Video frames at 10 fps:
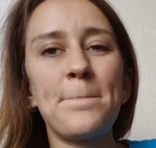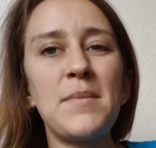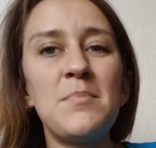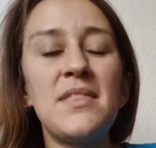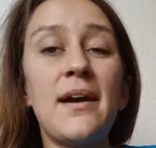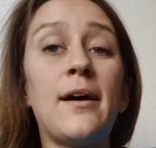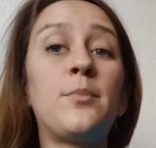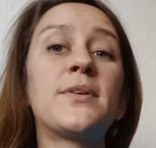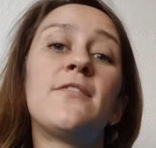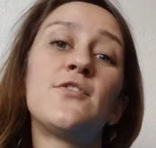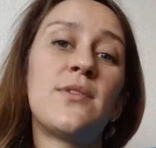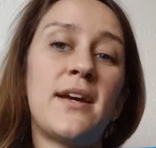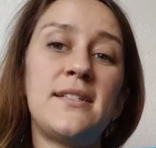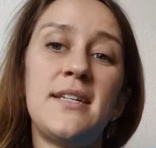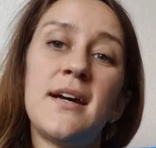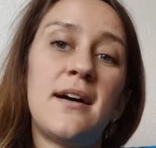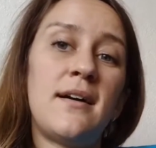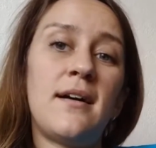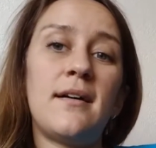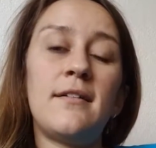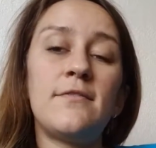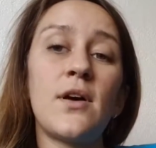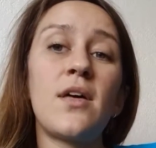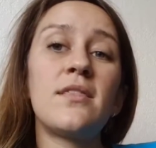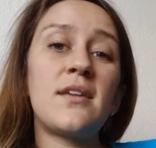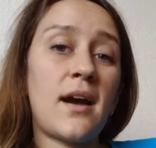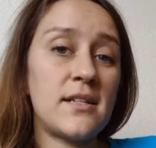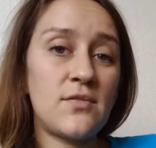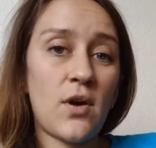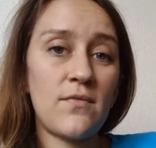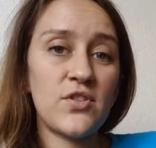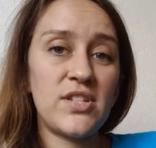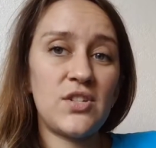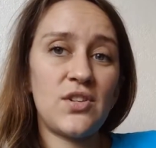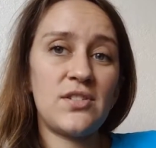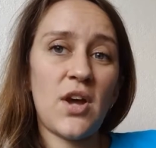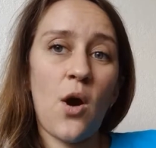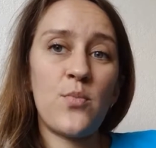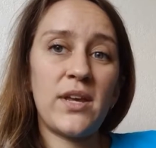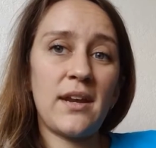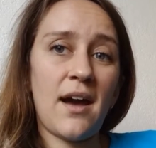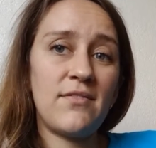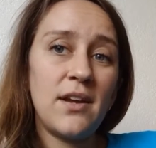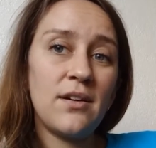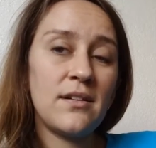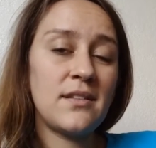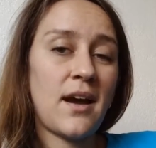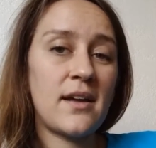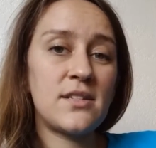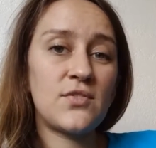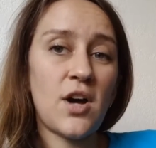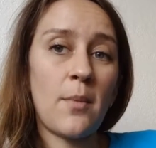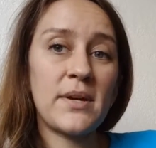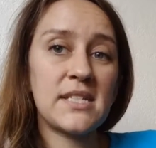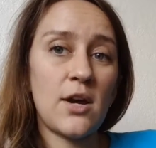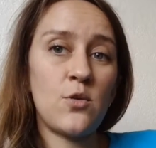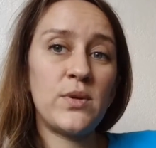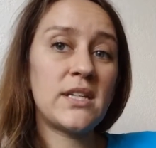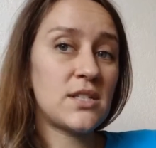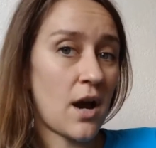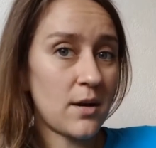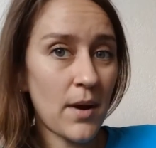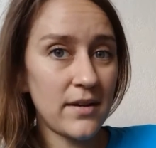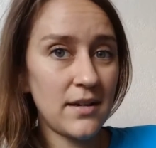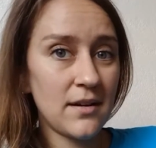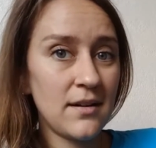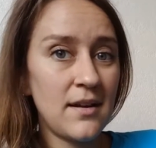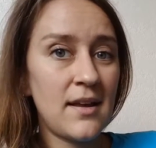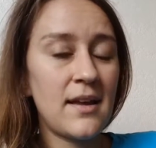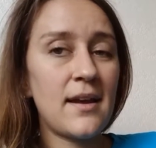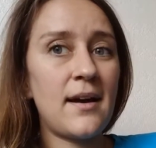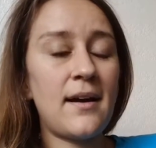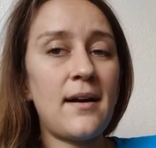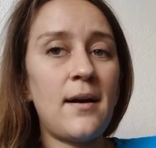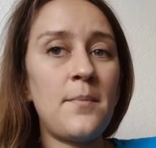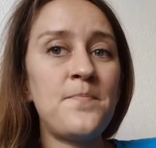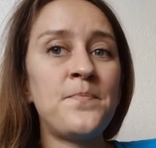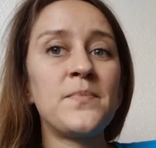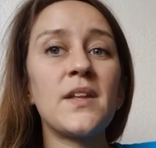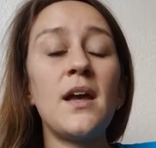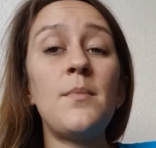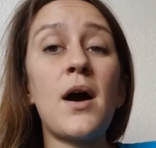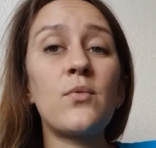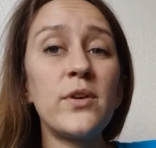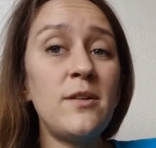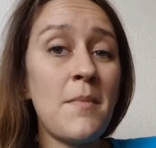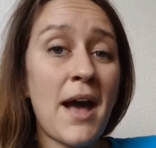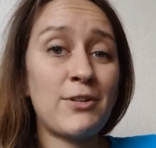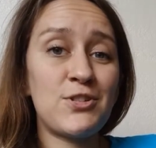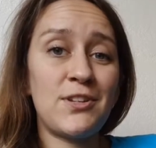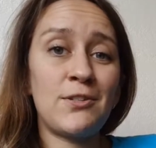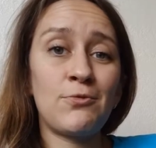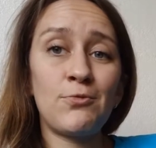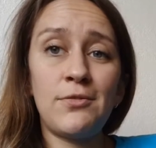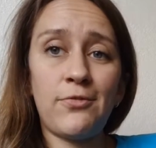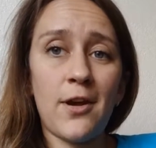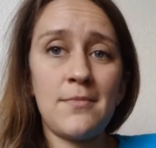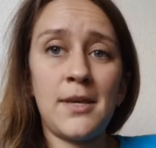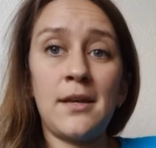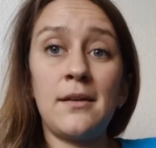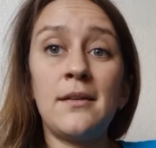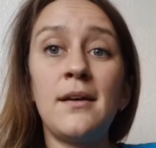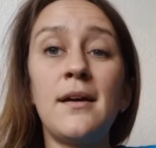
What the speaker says: maybe they help give you an idea of the kinds of conversations I hope we can have here and the kinds of topics I hope we can talk about here. About reimagining, reframing,